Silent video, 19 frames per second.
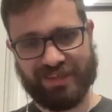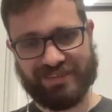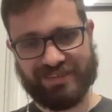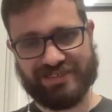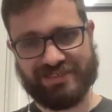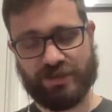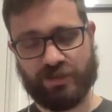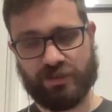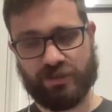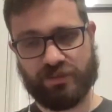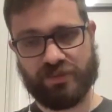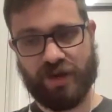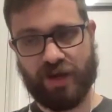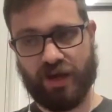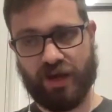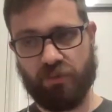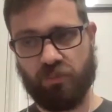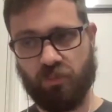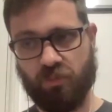So
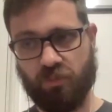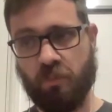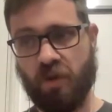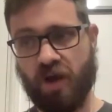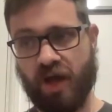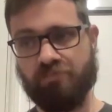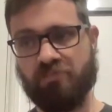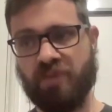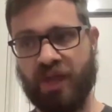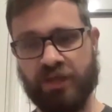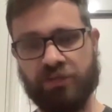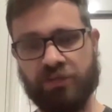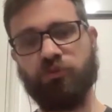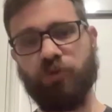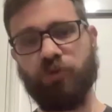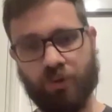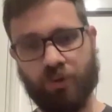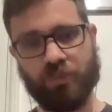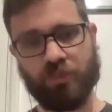my main
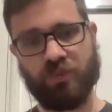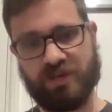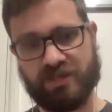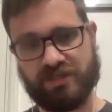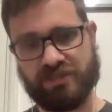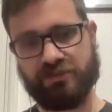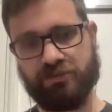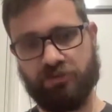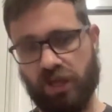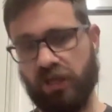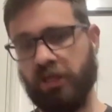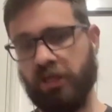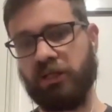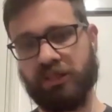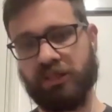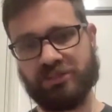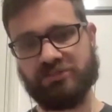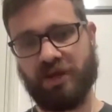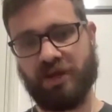role is creating
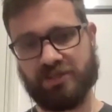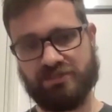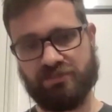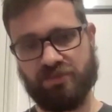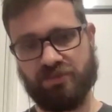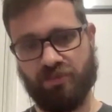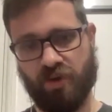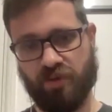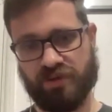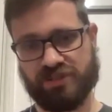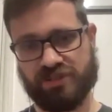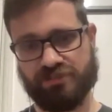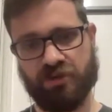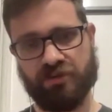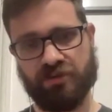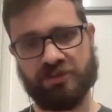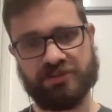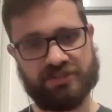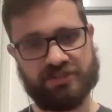interactive email
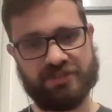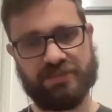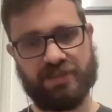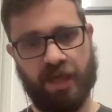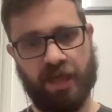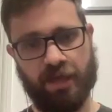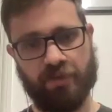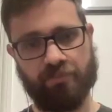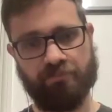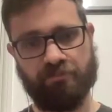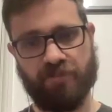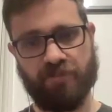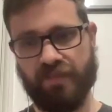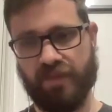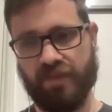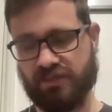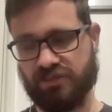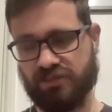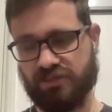experiences, and
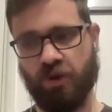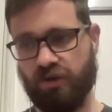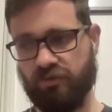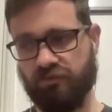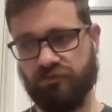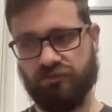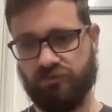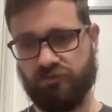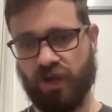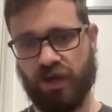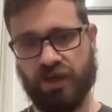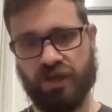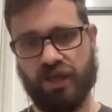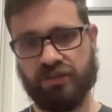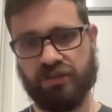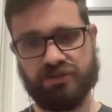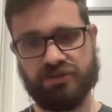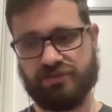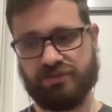that's what I've kind of,
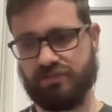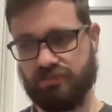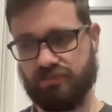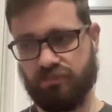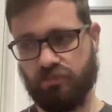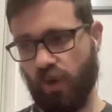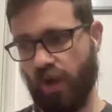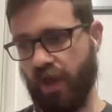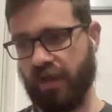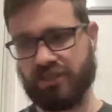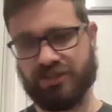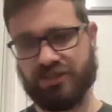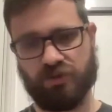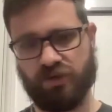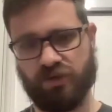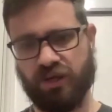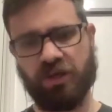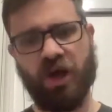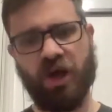and what Action
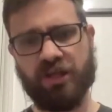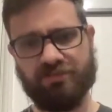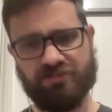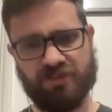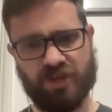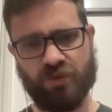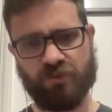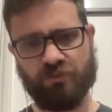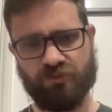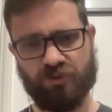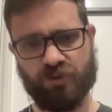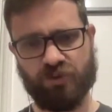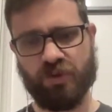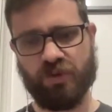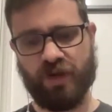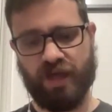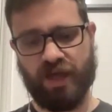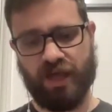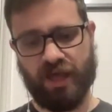Rocket are kind of known for.
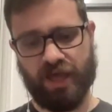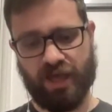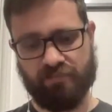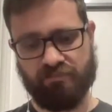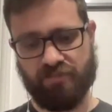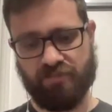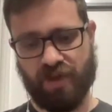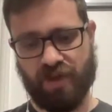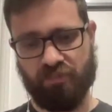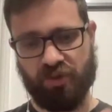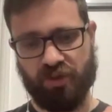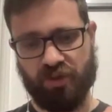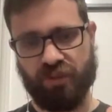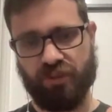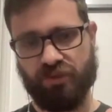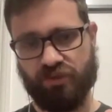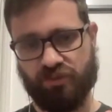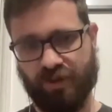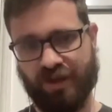But
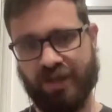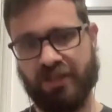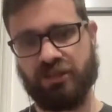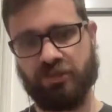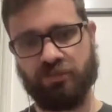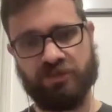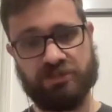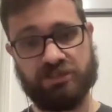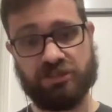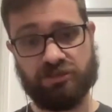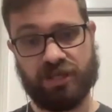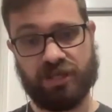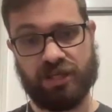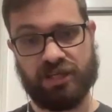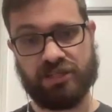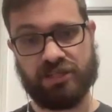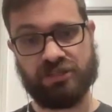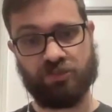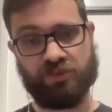the way that we do it
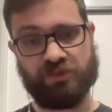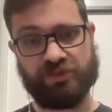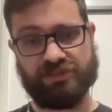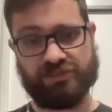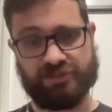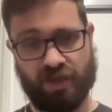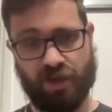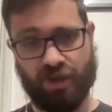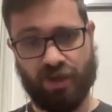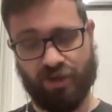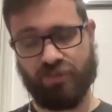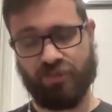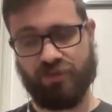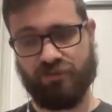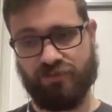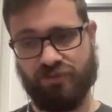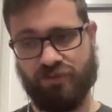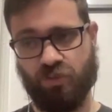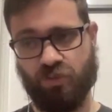is we start
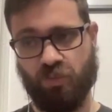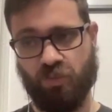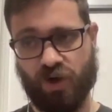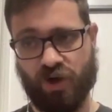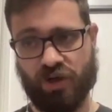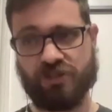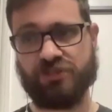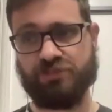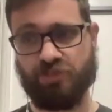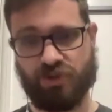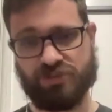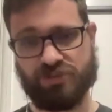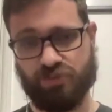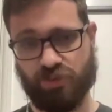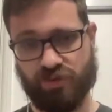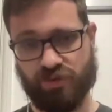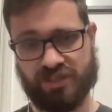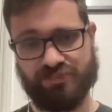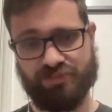with the worst
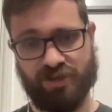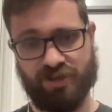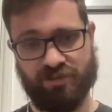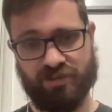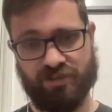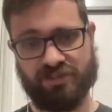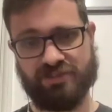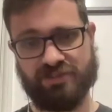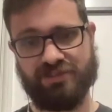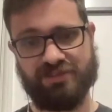possible experience.